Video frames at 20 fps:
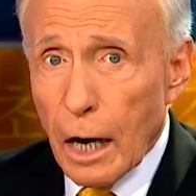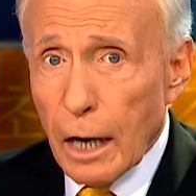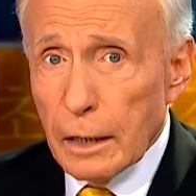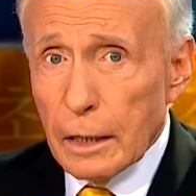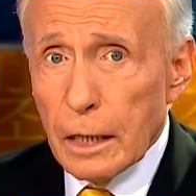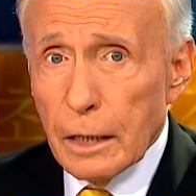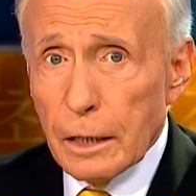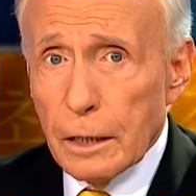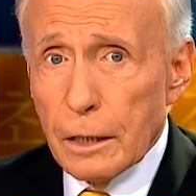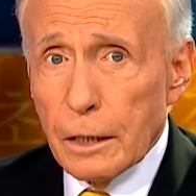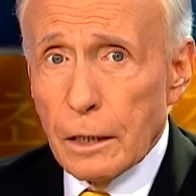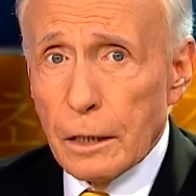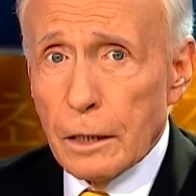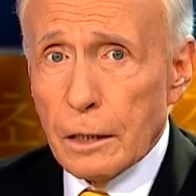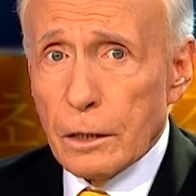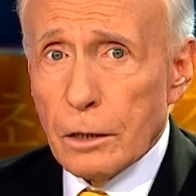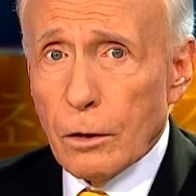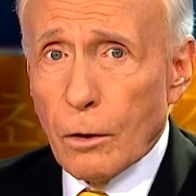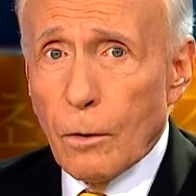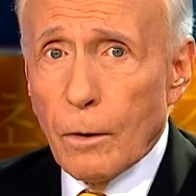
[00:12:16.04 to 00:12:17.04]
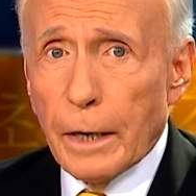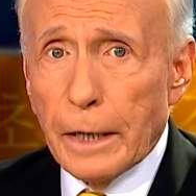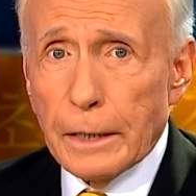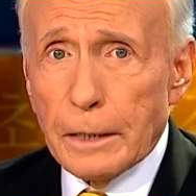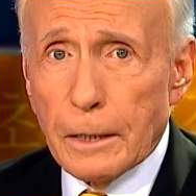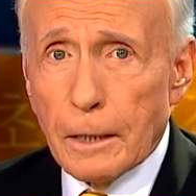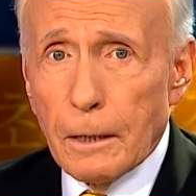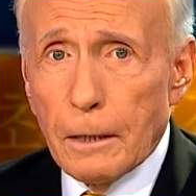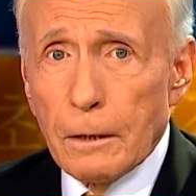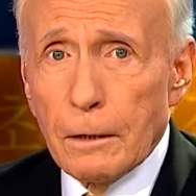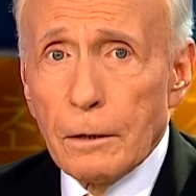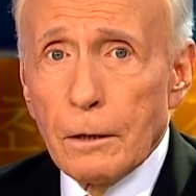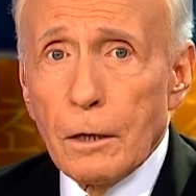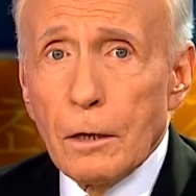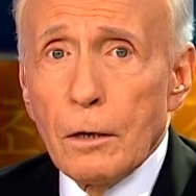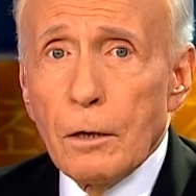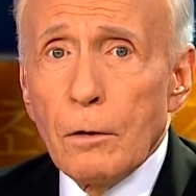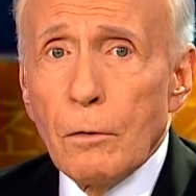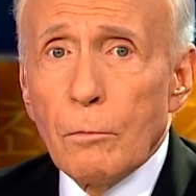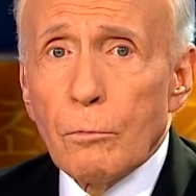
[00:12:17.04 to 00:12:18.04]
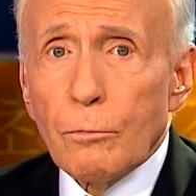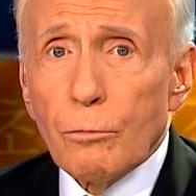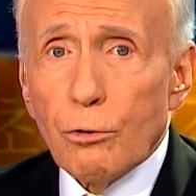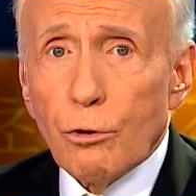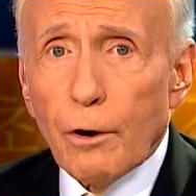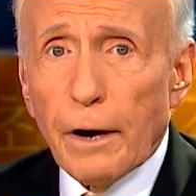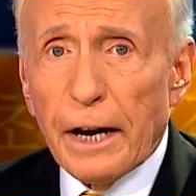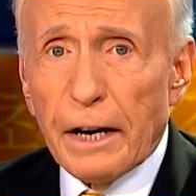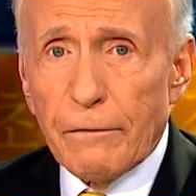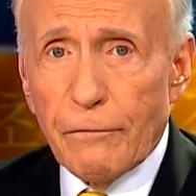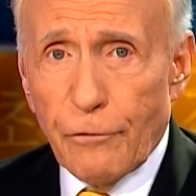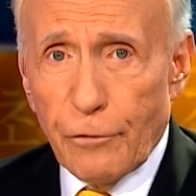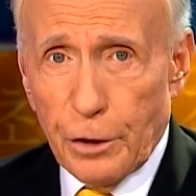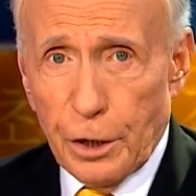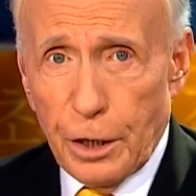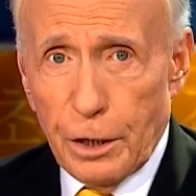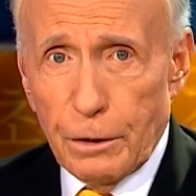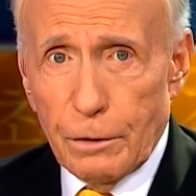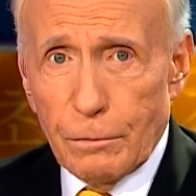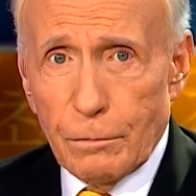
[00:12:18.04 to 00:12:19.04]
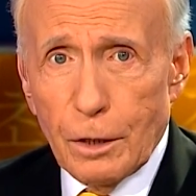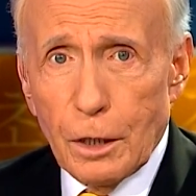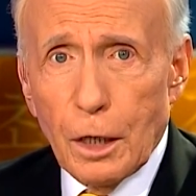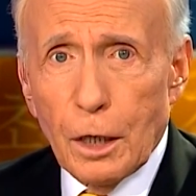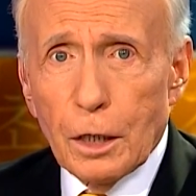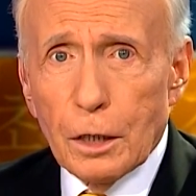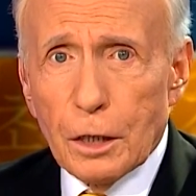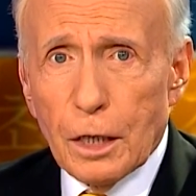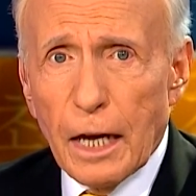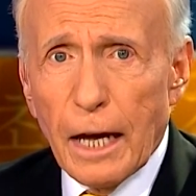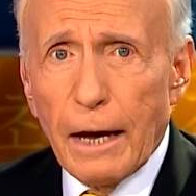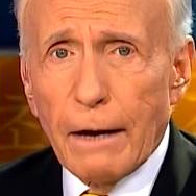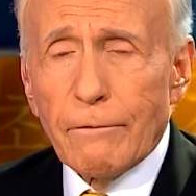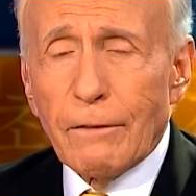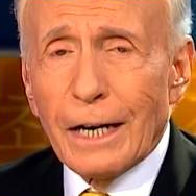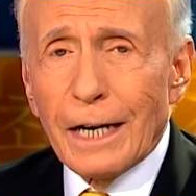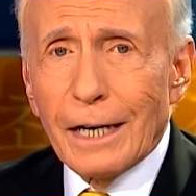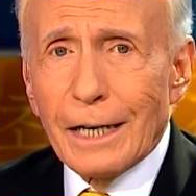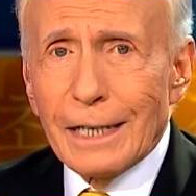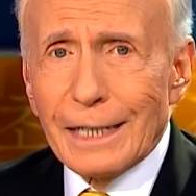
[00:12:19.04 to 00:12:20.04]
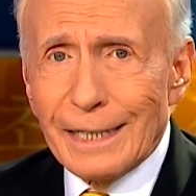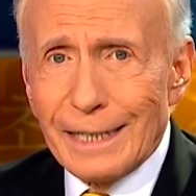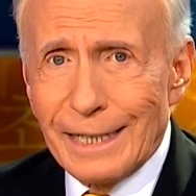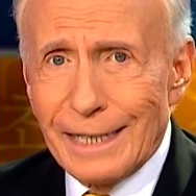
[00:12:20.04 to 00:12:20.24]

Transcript: Donna is going to pray for you to have